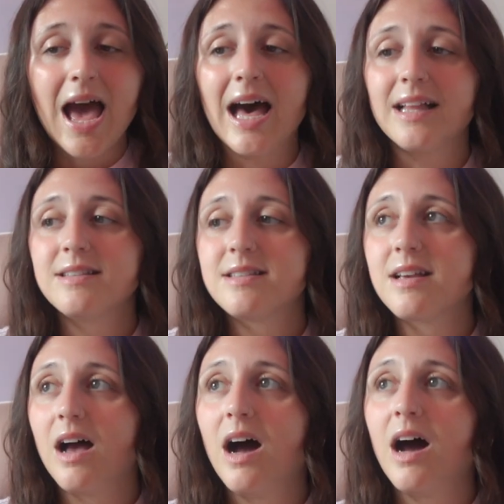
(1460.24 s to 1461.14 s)
And
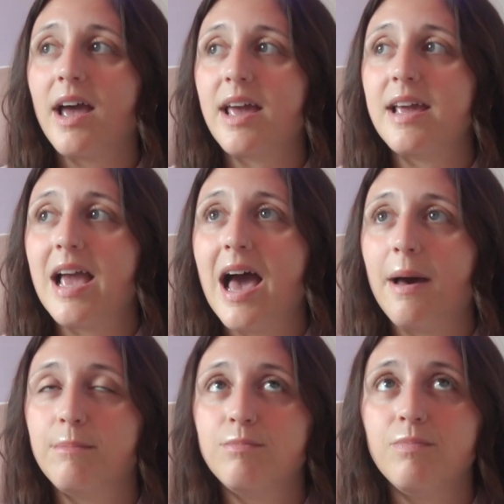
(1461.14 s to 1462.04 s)
I
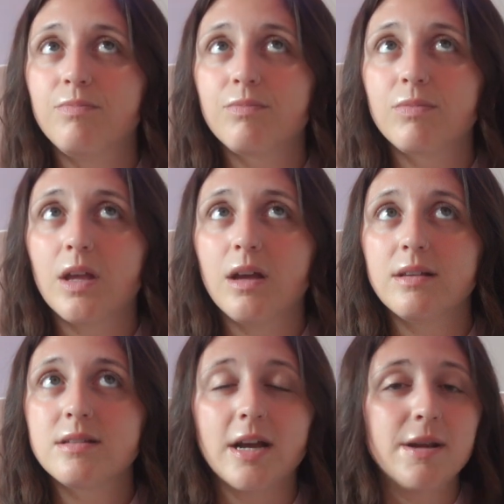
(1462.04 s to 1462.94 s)
am
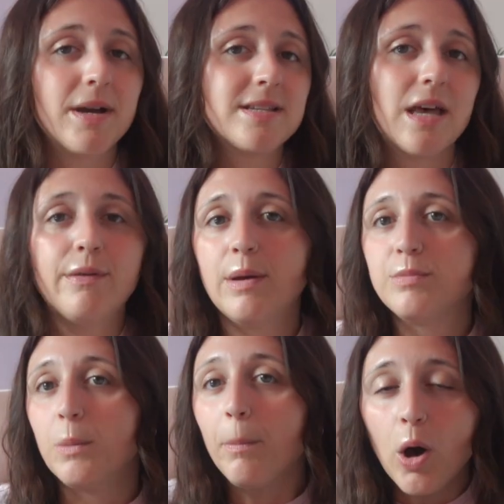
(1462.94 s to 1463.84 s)
signing myself up
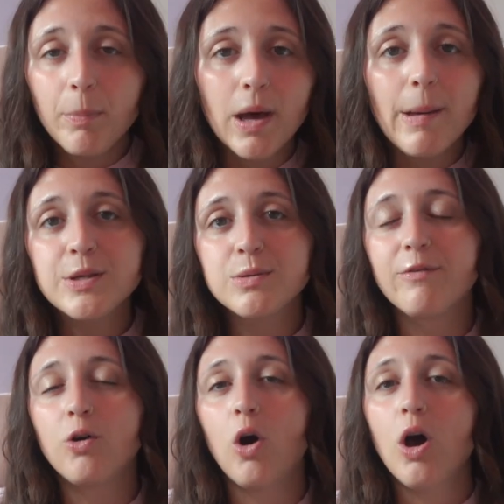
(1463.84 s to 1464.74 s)
to pop-ups. So I've
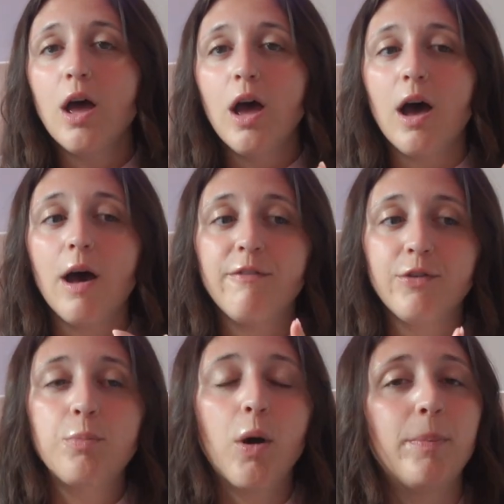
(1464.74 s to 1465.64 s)
got a
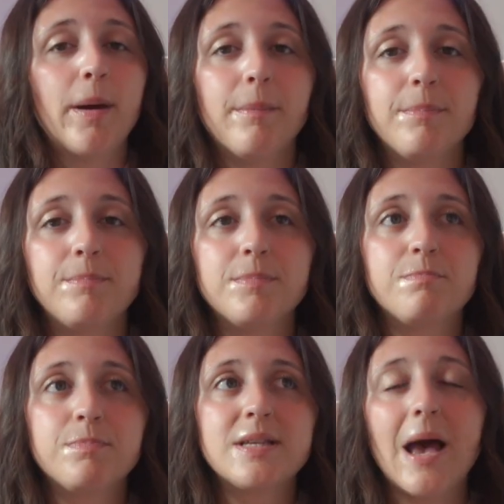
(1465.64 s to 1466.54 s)
few
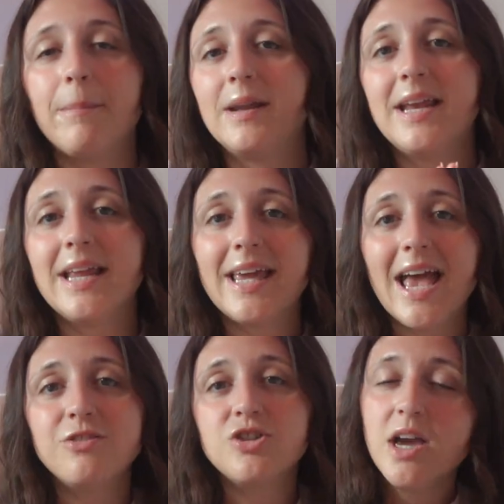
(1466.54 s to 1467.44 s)
pop-ups happening in
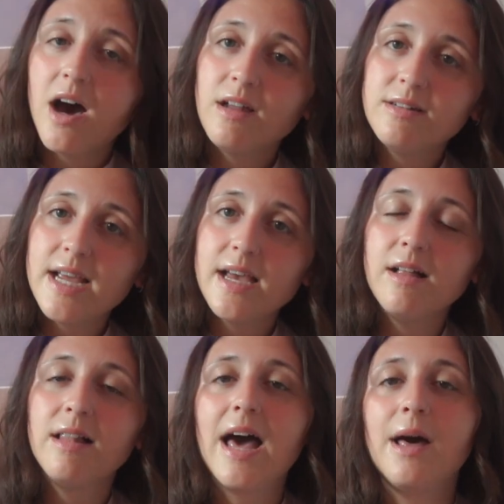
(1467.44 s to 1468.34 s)
Kenji
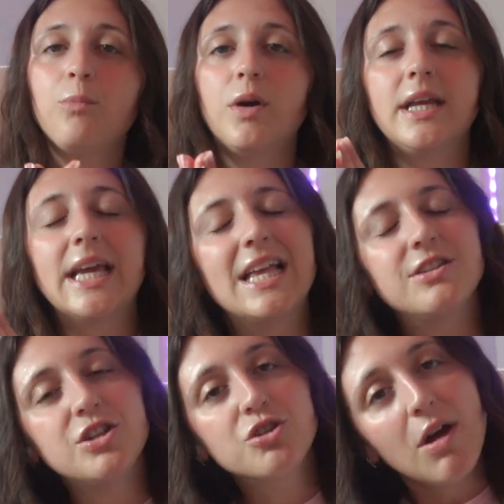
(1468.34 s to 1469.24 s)
Arndale and one in
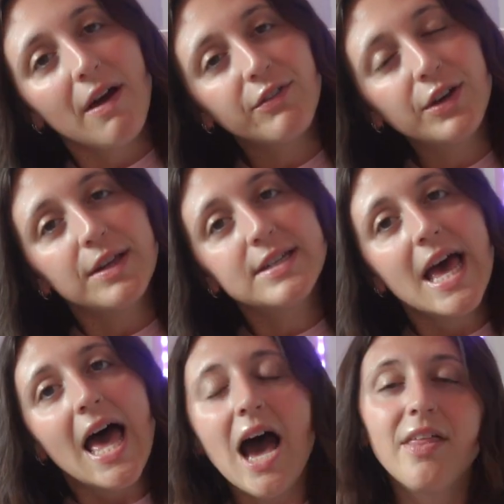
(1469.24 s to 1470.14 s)
Kenji Trafford.
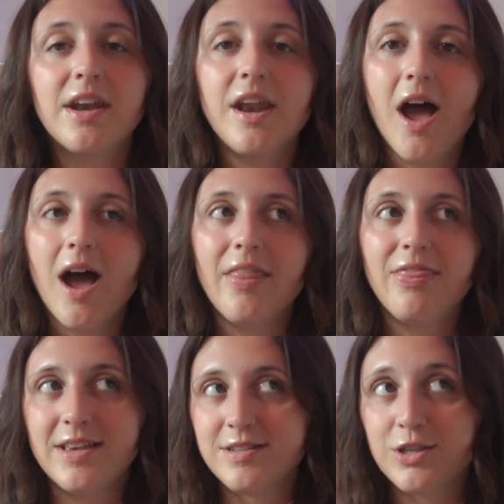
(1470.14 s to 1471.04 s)
And then
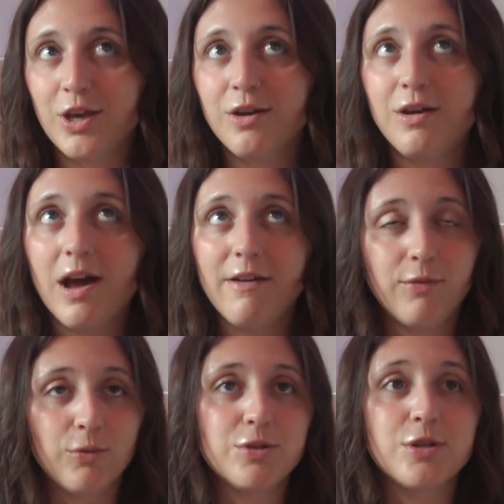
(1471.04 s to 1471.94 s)
this year I've
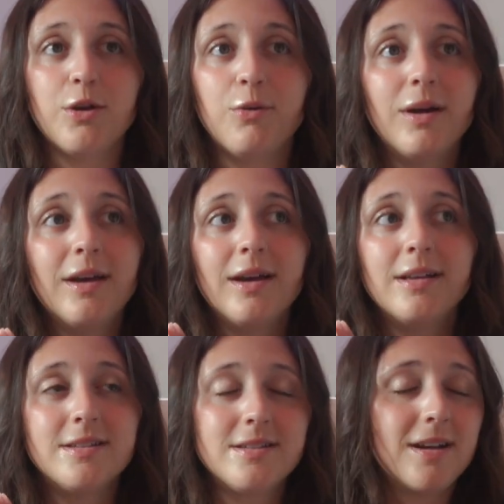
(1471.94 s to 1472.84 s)
also
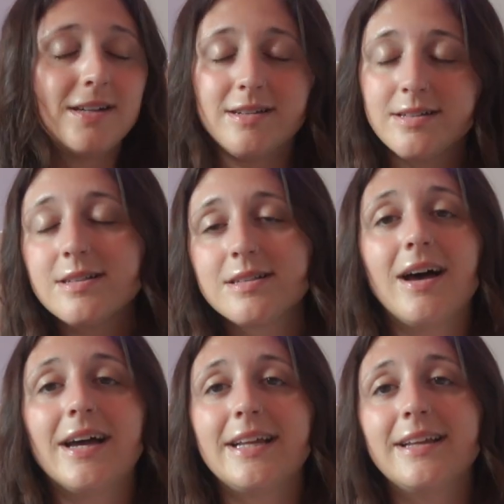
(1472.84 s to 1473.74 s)
decided to
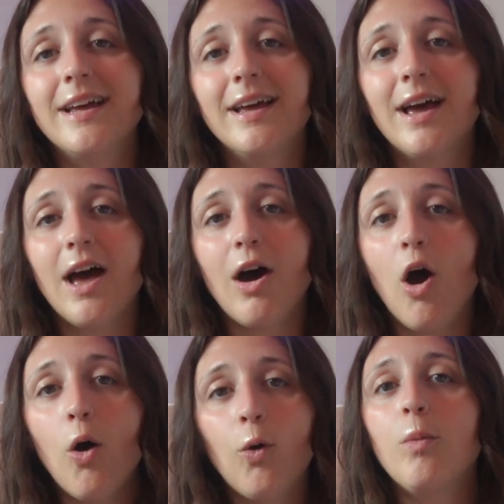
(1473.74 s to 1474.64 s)
sign a
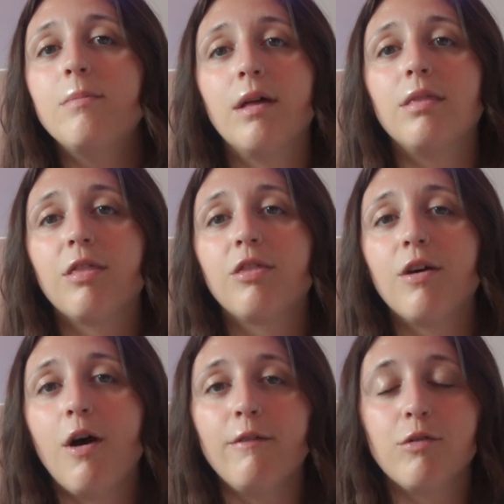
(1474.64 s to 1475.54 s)
whole month
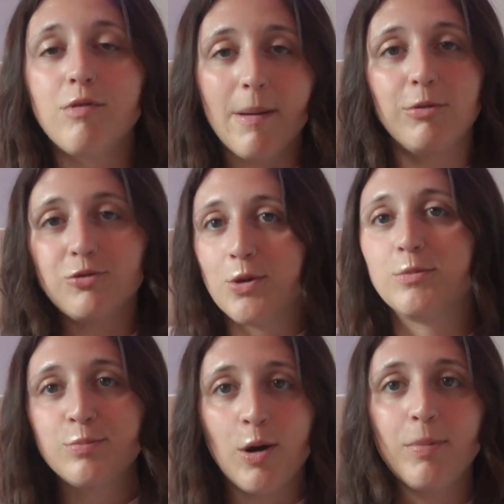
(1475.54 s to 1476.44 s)
of a
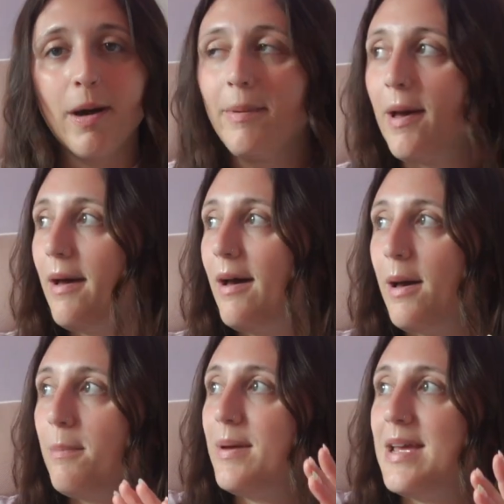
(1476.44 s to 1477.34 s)
RebelJones pop-up
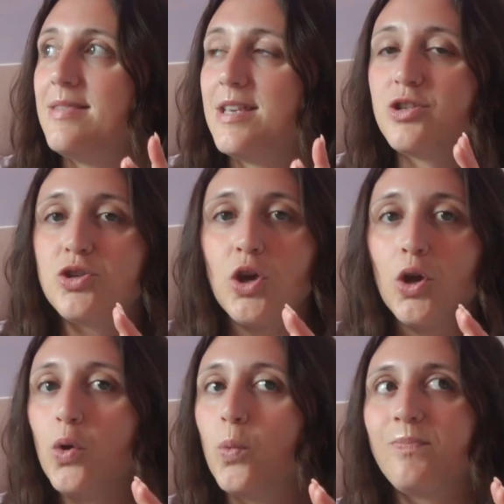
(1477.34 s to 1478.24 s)
up in this
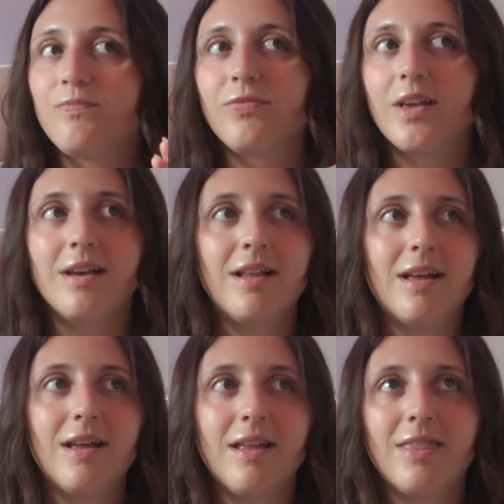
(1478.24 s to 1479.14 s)
new
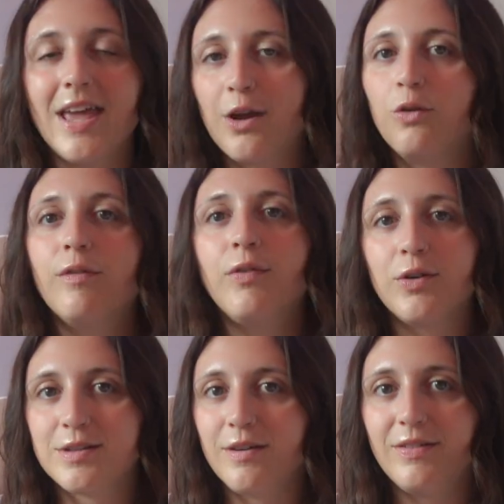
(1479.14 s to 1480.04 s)
thing called
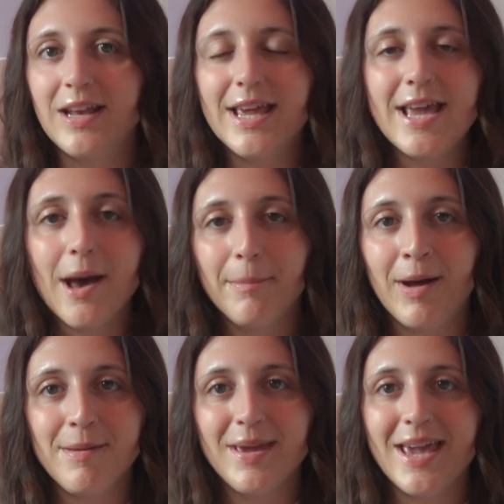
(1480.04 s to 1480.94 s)
Fosca Philly up
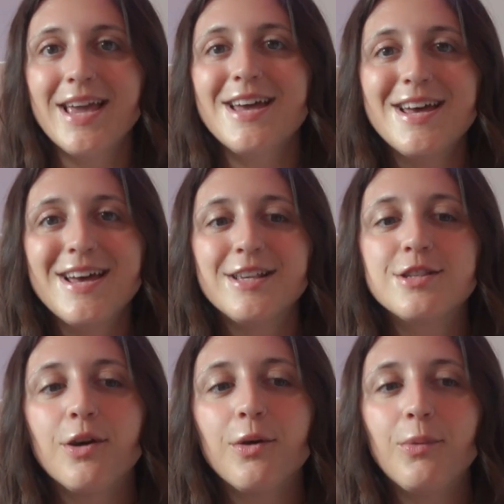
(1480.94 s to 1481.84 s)
by me.
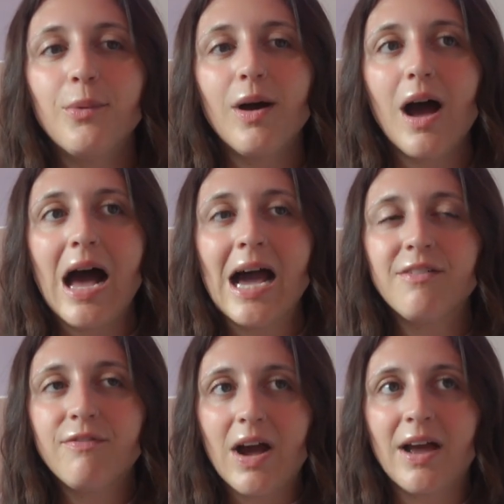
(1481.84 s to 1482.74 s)
So I
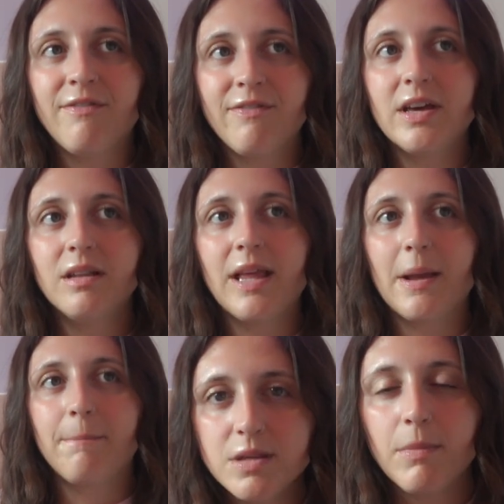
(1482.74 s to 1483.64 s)
feel like
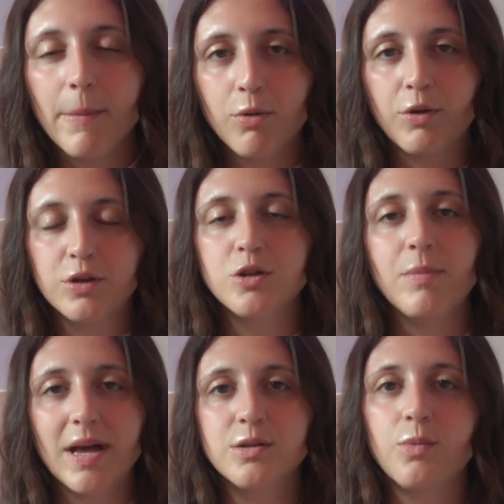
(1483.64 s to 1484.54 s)
some of my products do
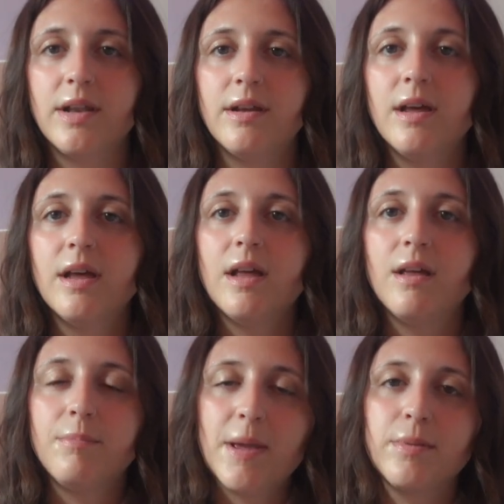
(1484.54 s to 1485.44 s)
better when
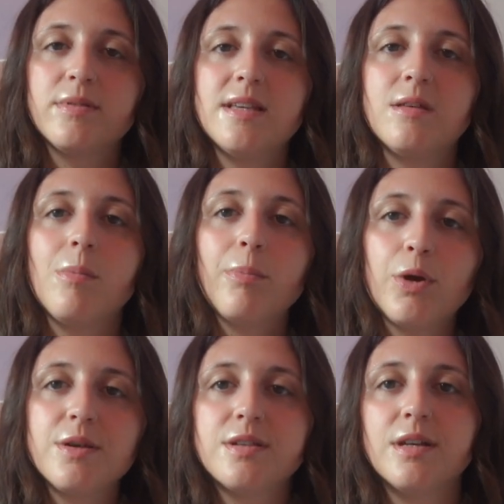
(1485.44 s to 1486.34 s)
people see them in
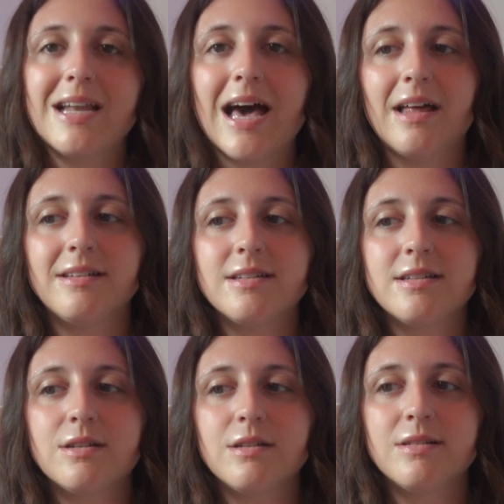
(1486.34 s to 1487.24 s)
person and
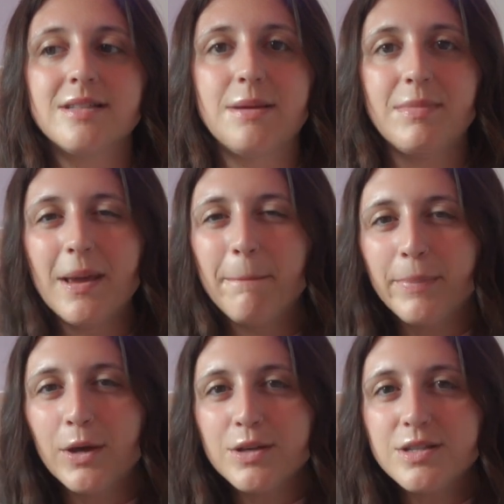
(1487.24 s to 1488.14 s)
see me in
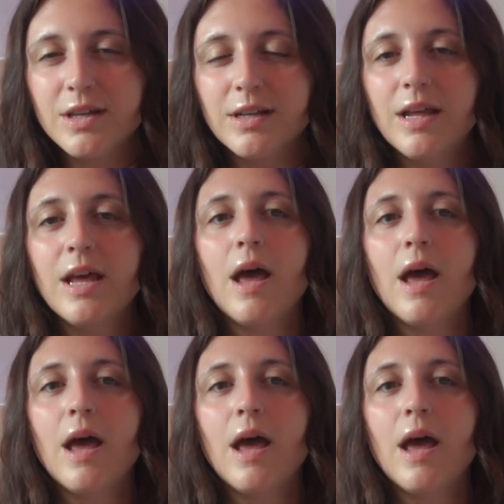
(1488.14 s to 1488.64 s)
person.